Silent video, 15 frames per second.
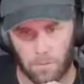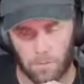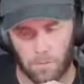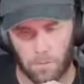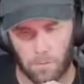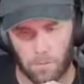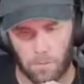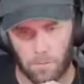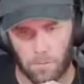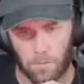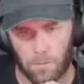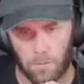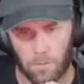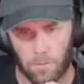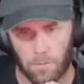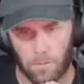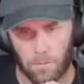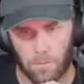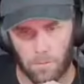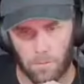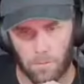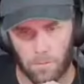
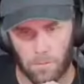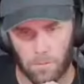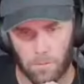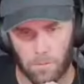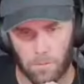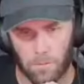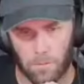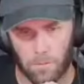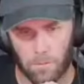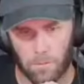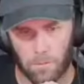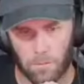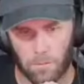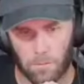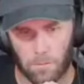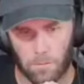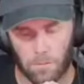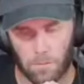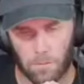The person shown says nothing.